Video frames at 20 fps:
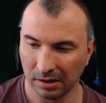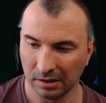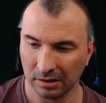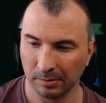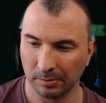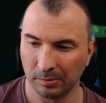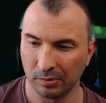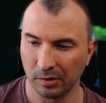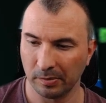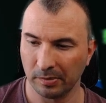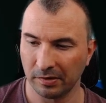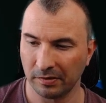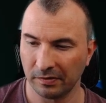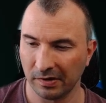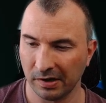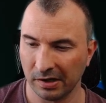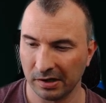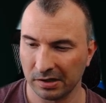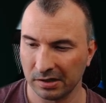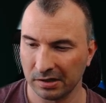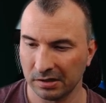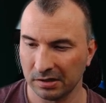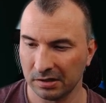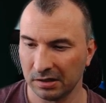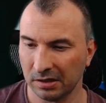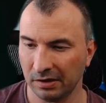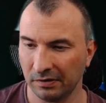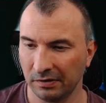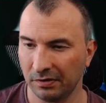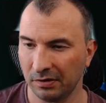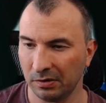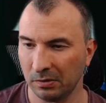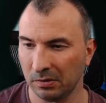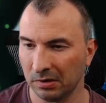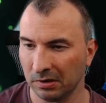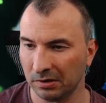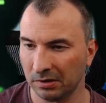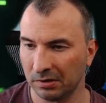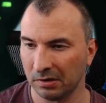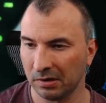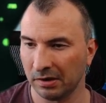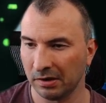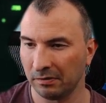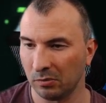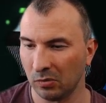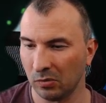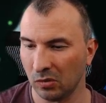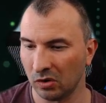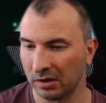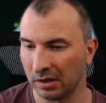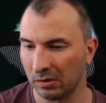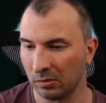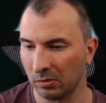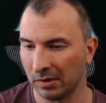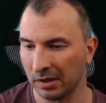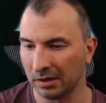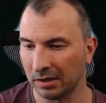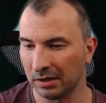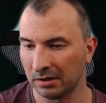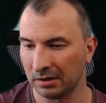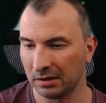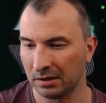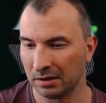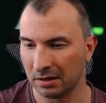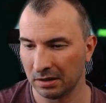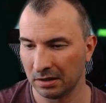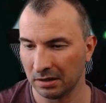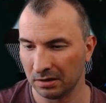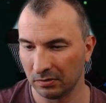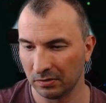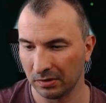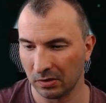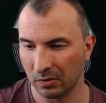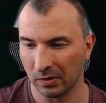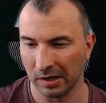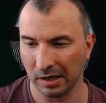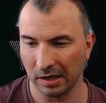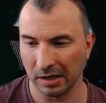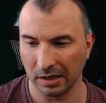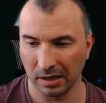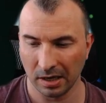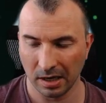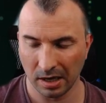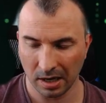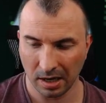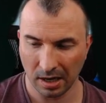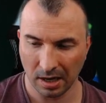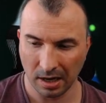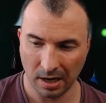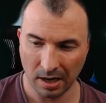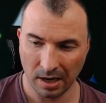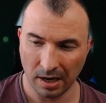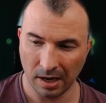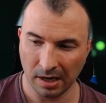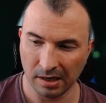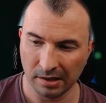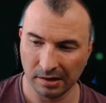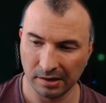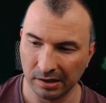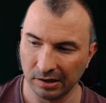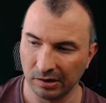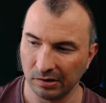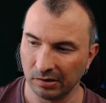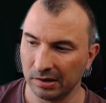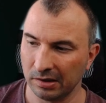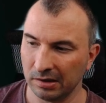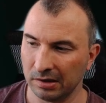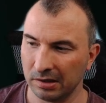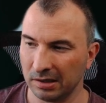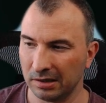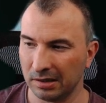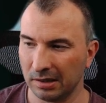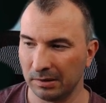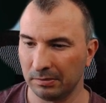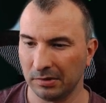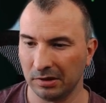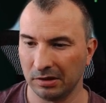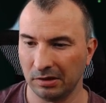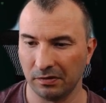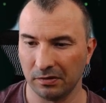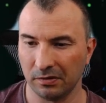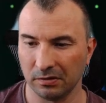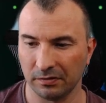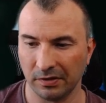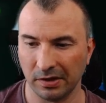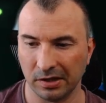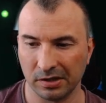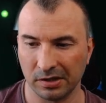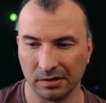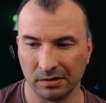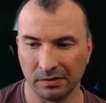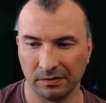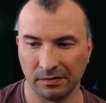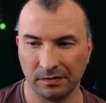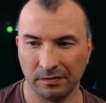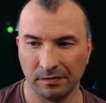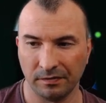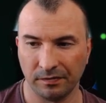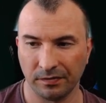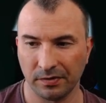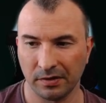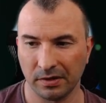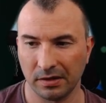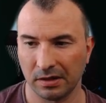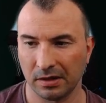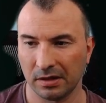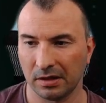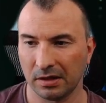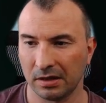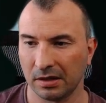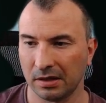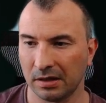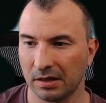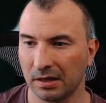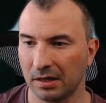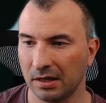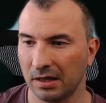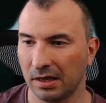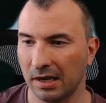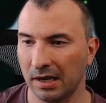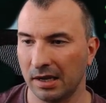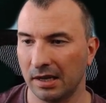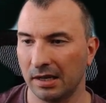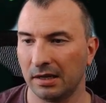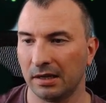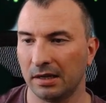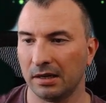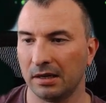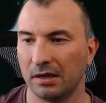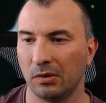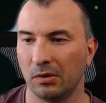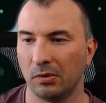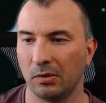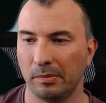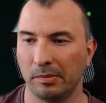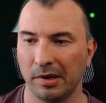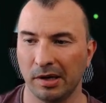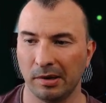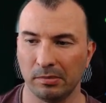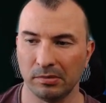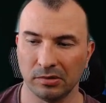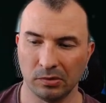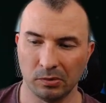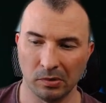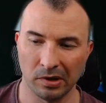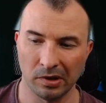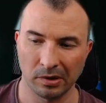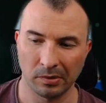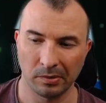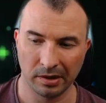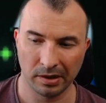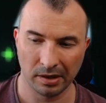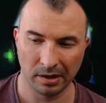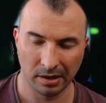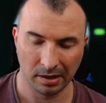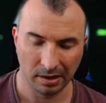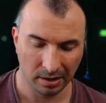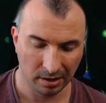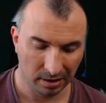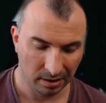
and the proper version if you want to have more than one and it's required. And then you can set up the default version and you will be able to work with